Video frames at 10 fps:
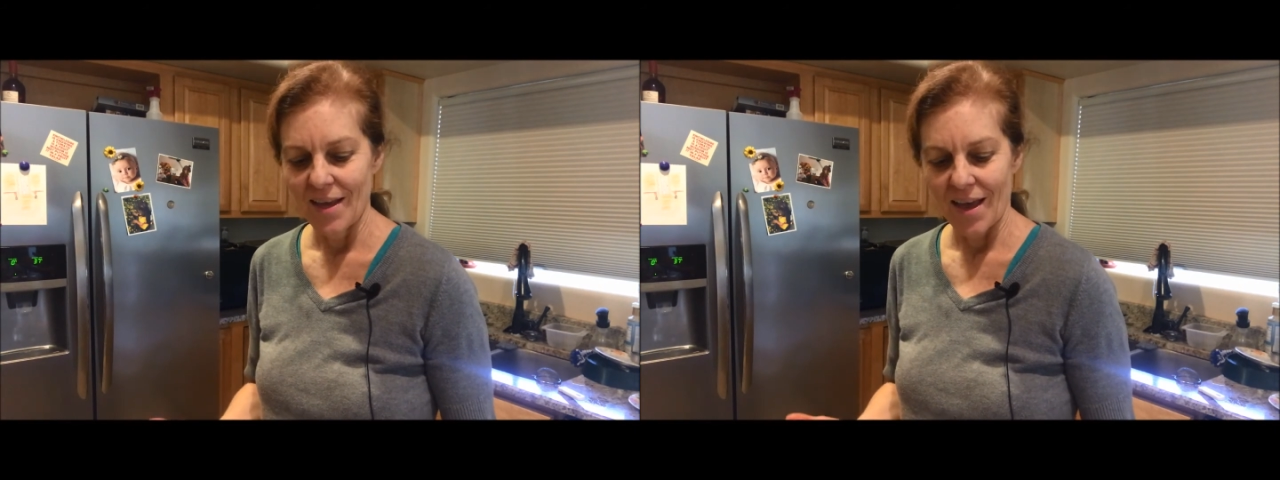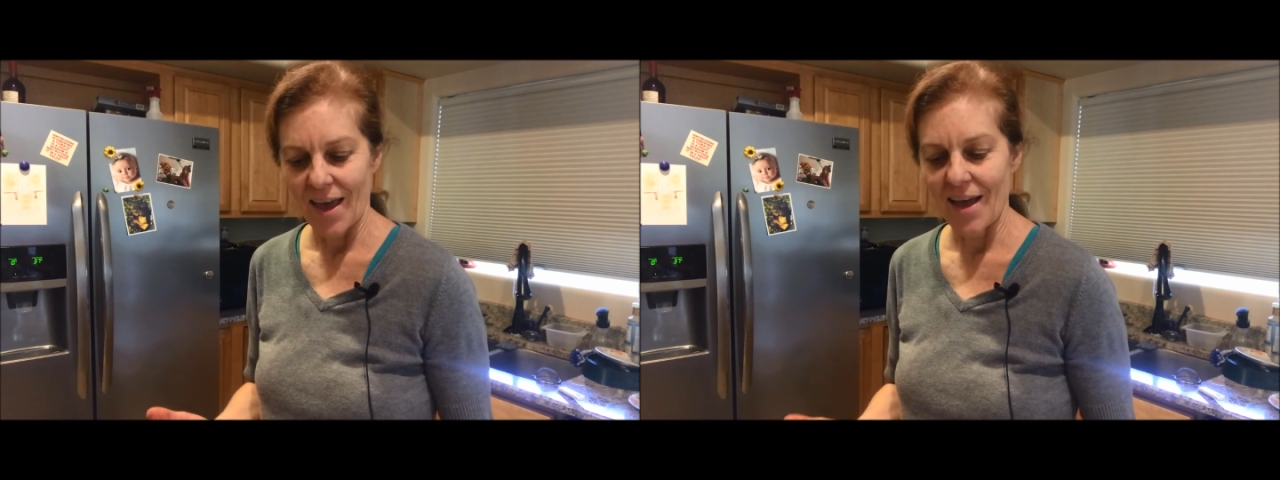
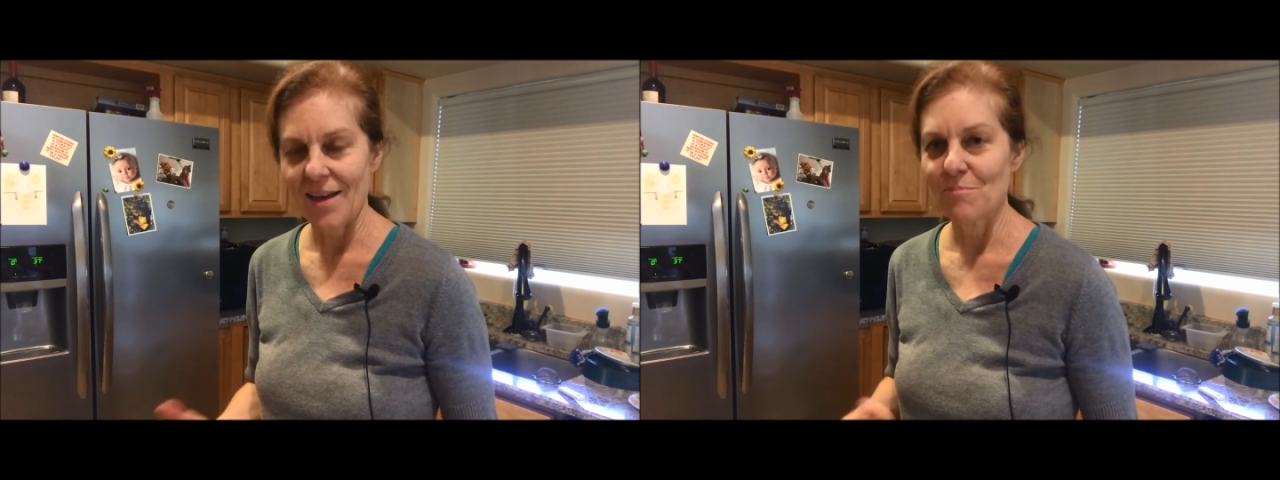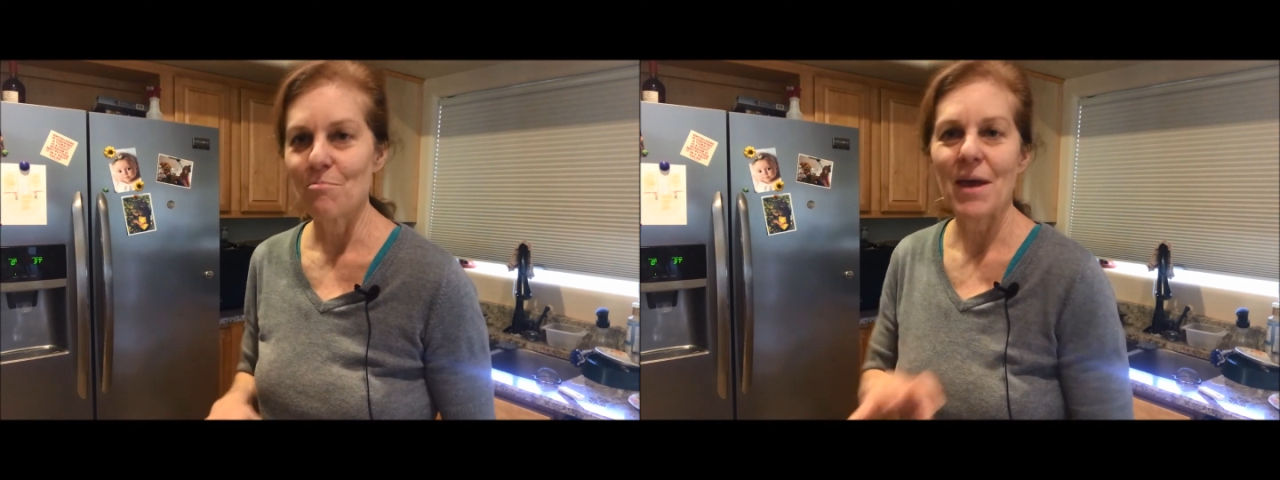
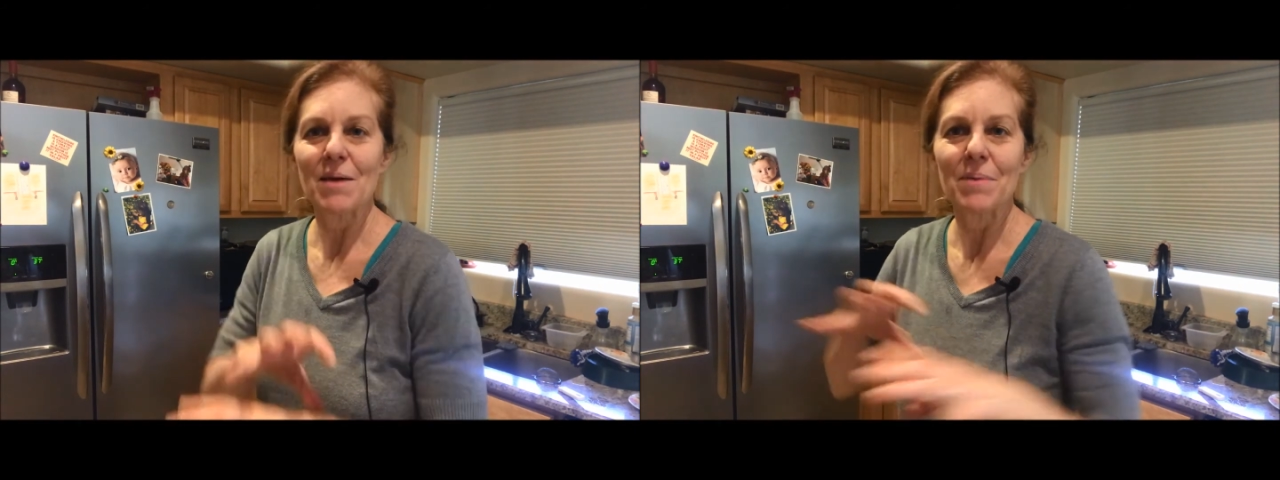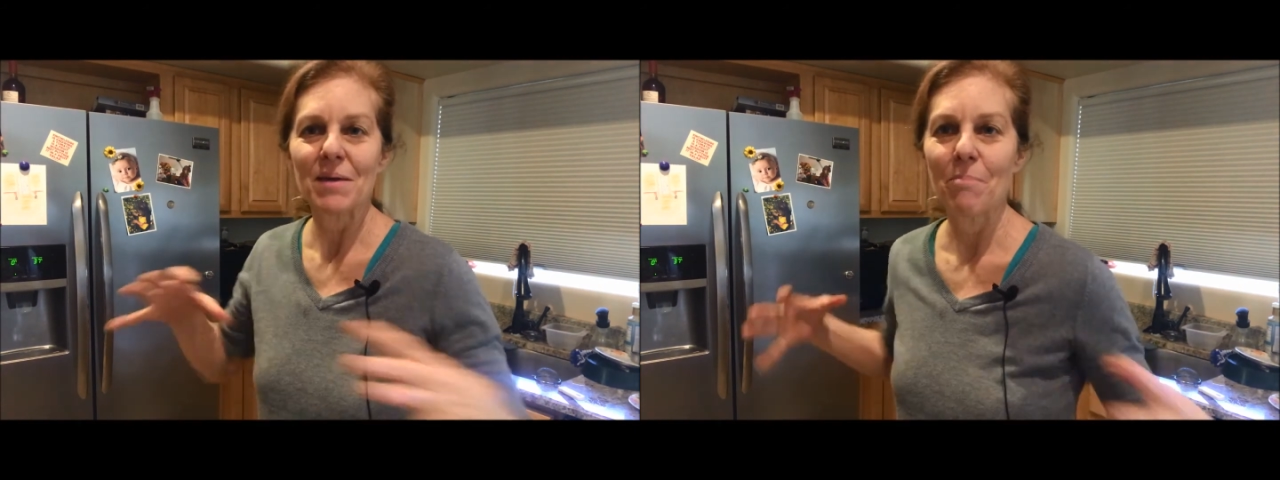And make
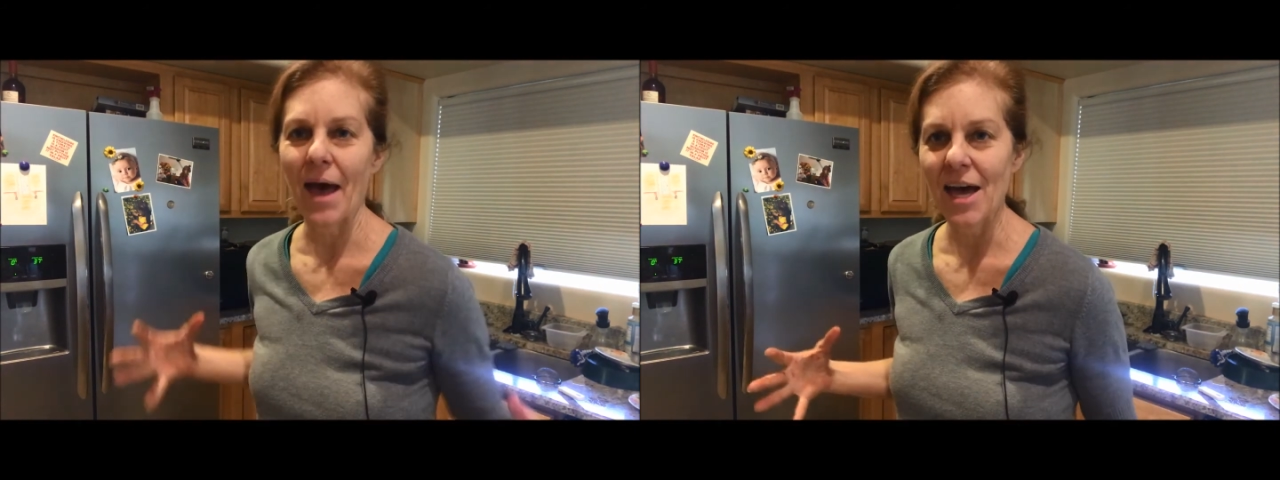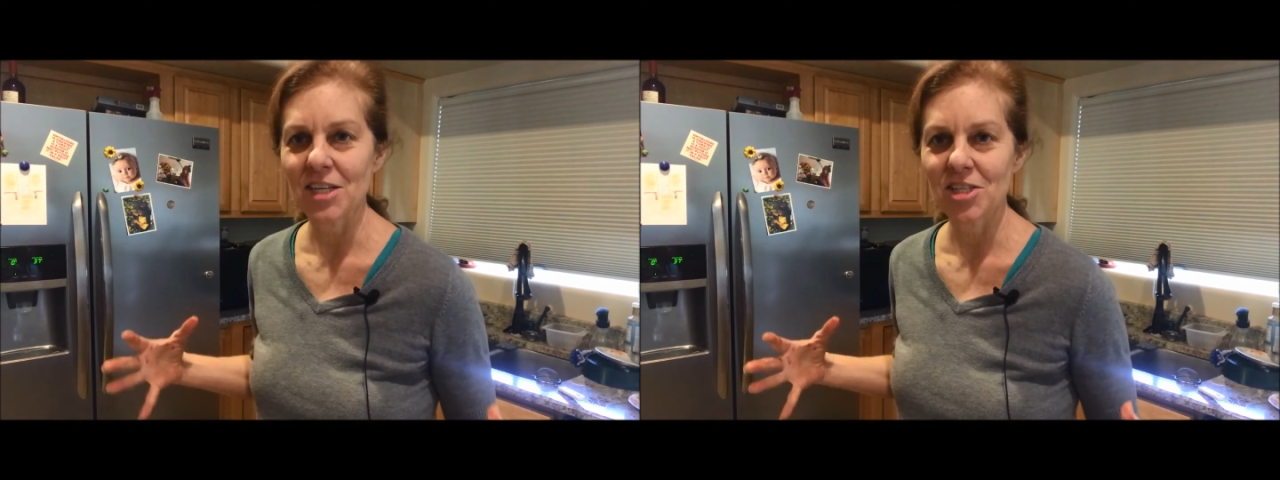a big
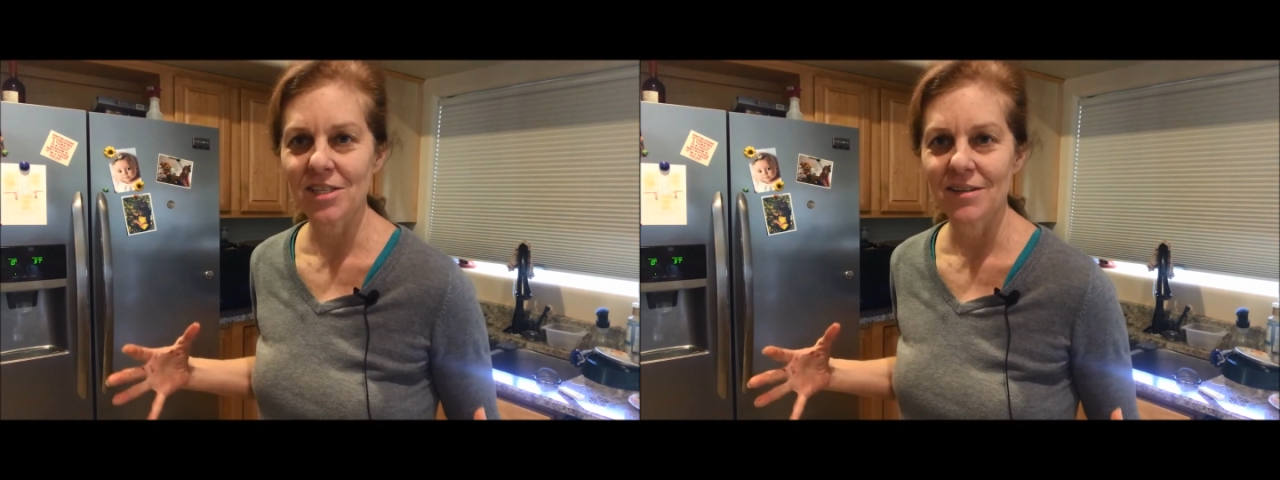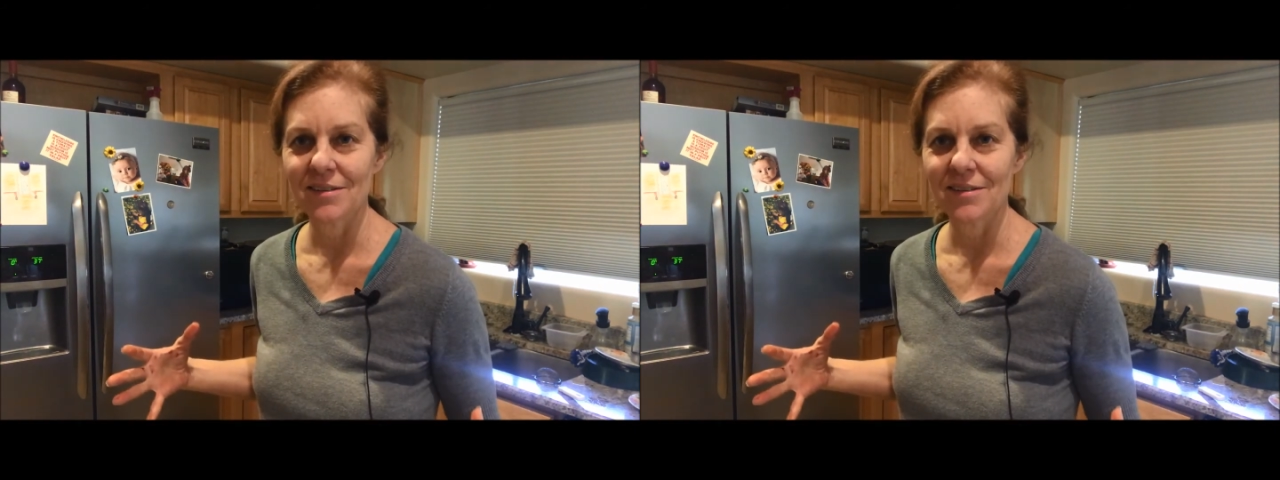batch